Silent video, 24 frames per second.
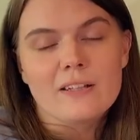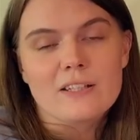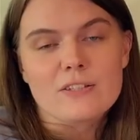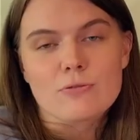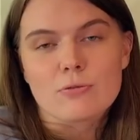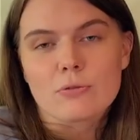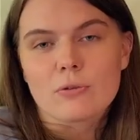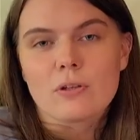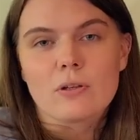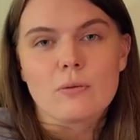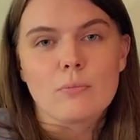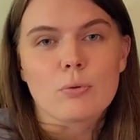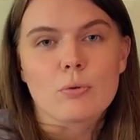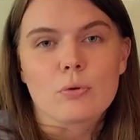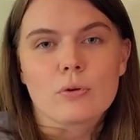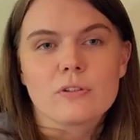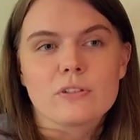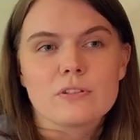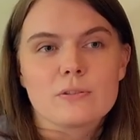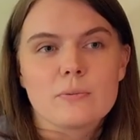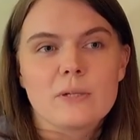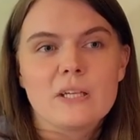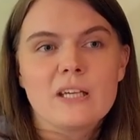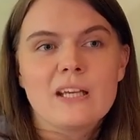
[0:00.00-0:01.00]
That's really
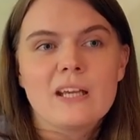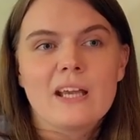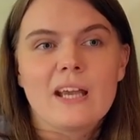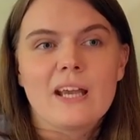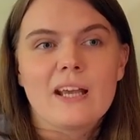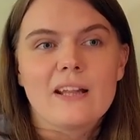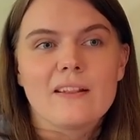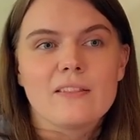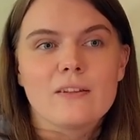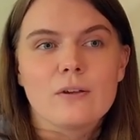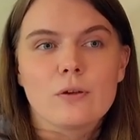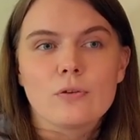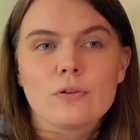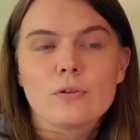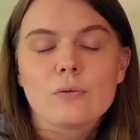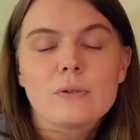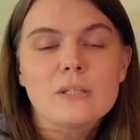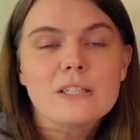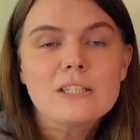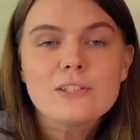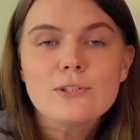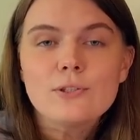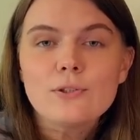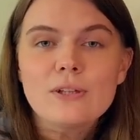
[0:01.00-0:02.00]
important to me, and the only
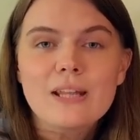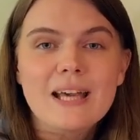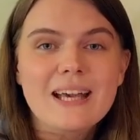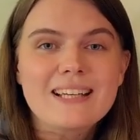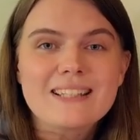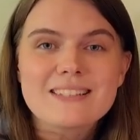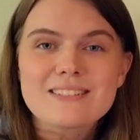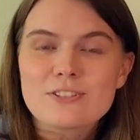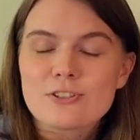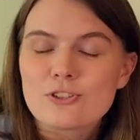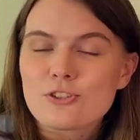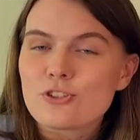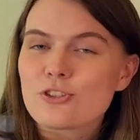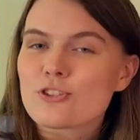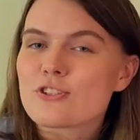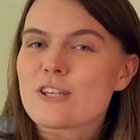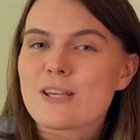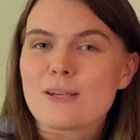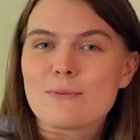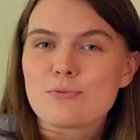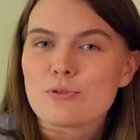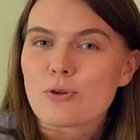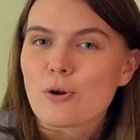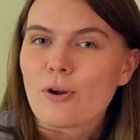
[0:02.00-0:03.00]
way to do that is to just
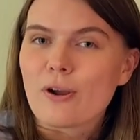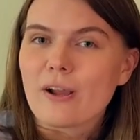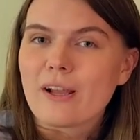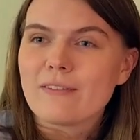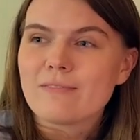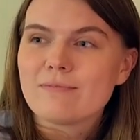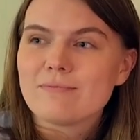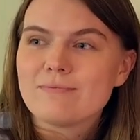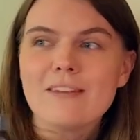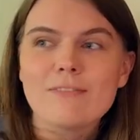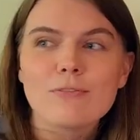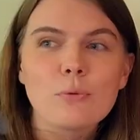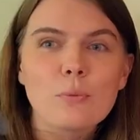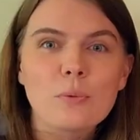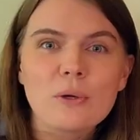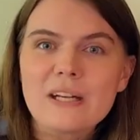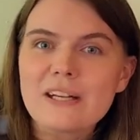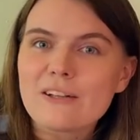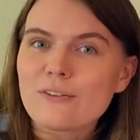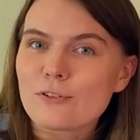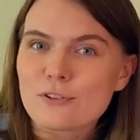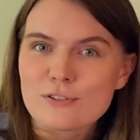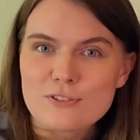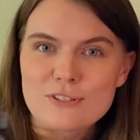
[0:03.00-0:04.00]
keep drawing, even when
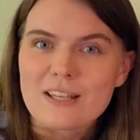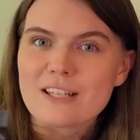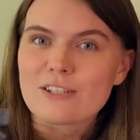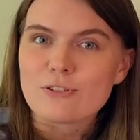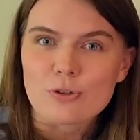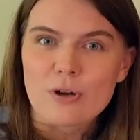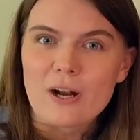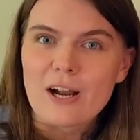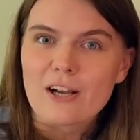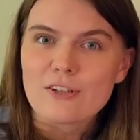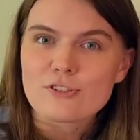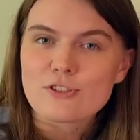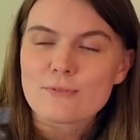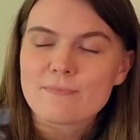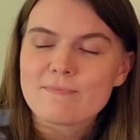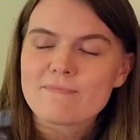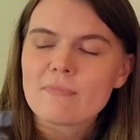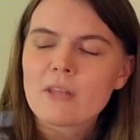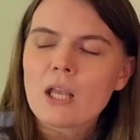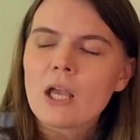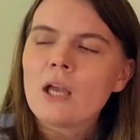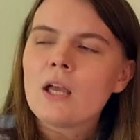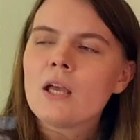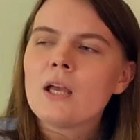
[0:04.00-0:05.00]
it looks like trash.
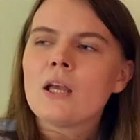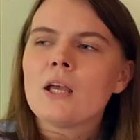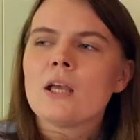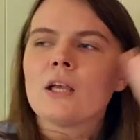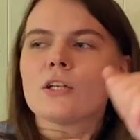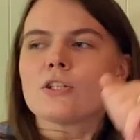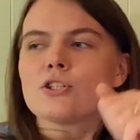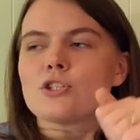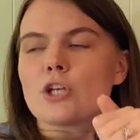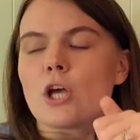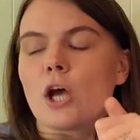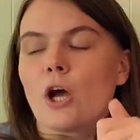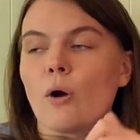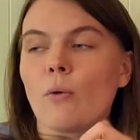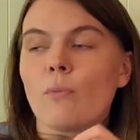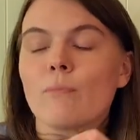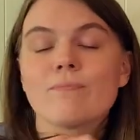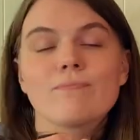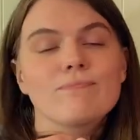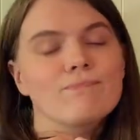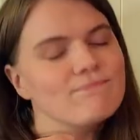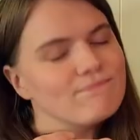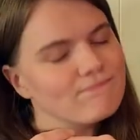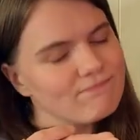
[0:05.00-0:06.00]
So
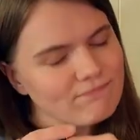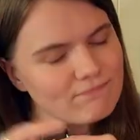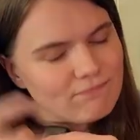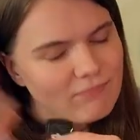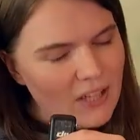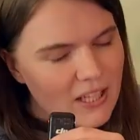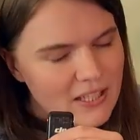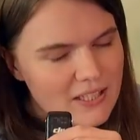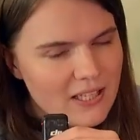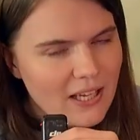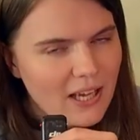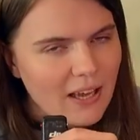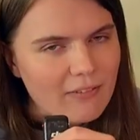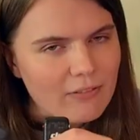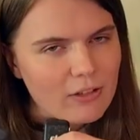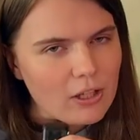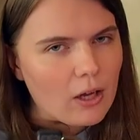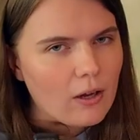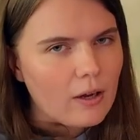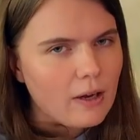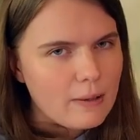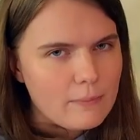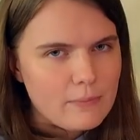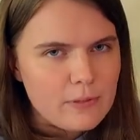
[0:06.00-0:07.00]
that's a
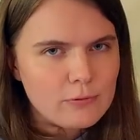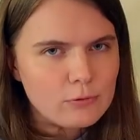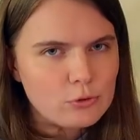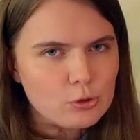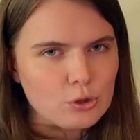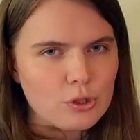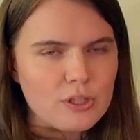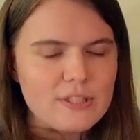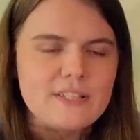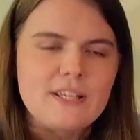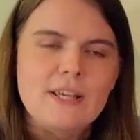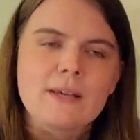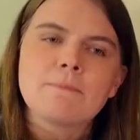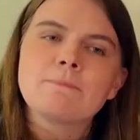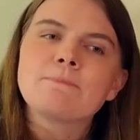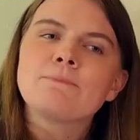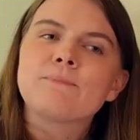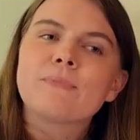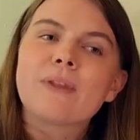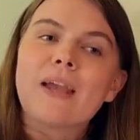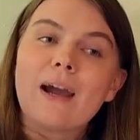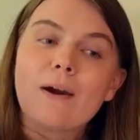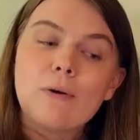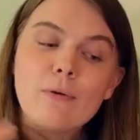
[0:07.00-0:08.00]
caveat. I'm never tracing.
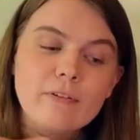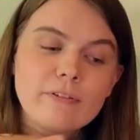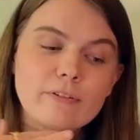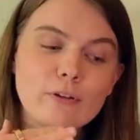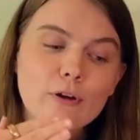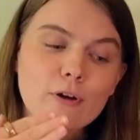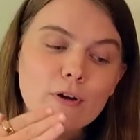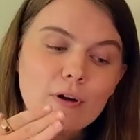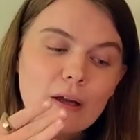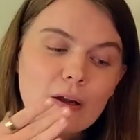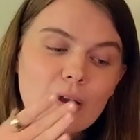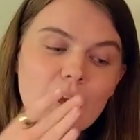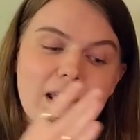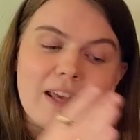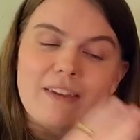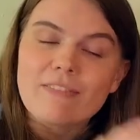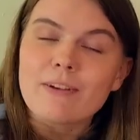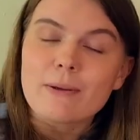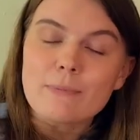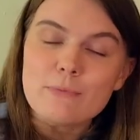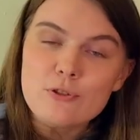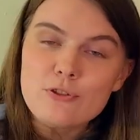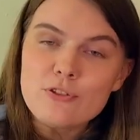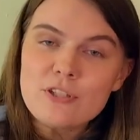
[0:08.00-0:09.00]
However, if
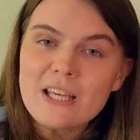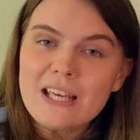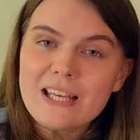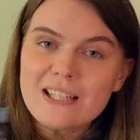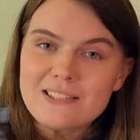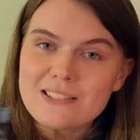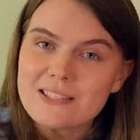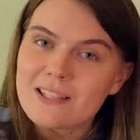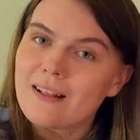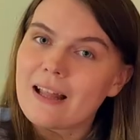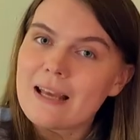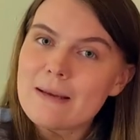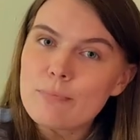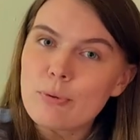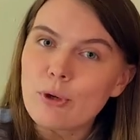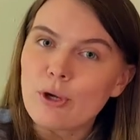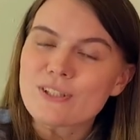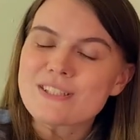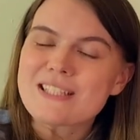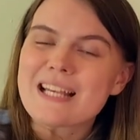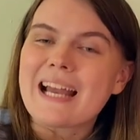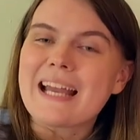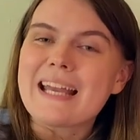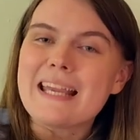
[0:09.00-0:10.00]
I'm using it as a light
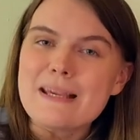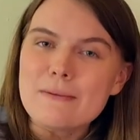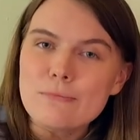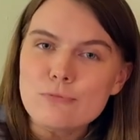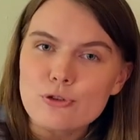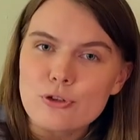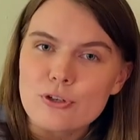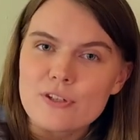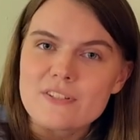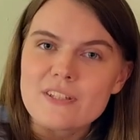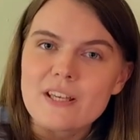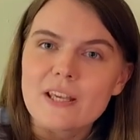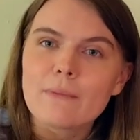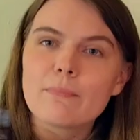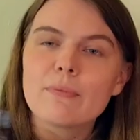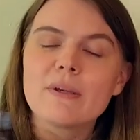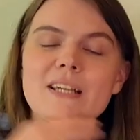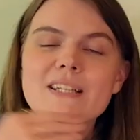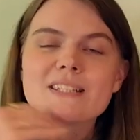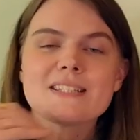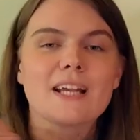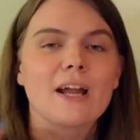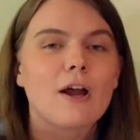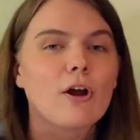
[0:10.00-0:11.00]
box, I am tracing
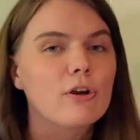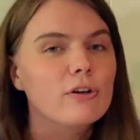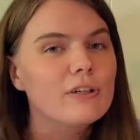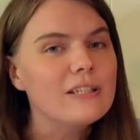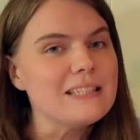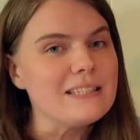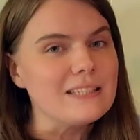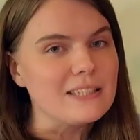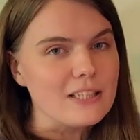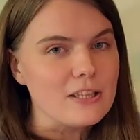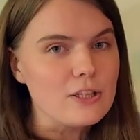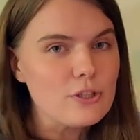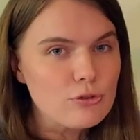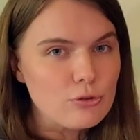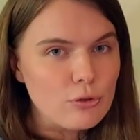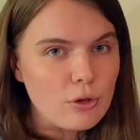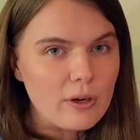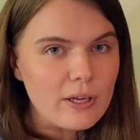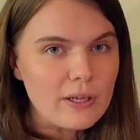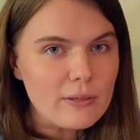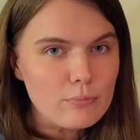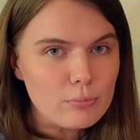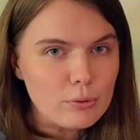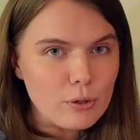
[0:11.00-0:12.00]
because I already did the
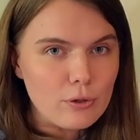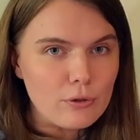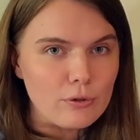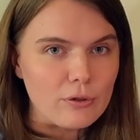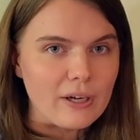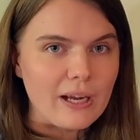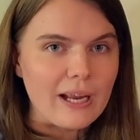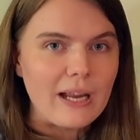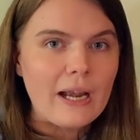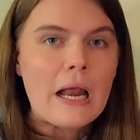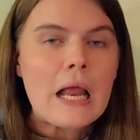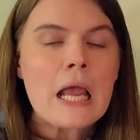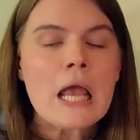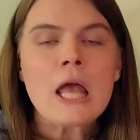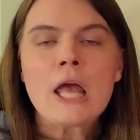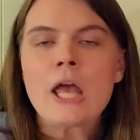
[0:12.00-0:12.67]
drawing in Procreate.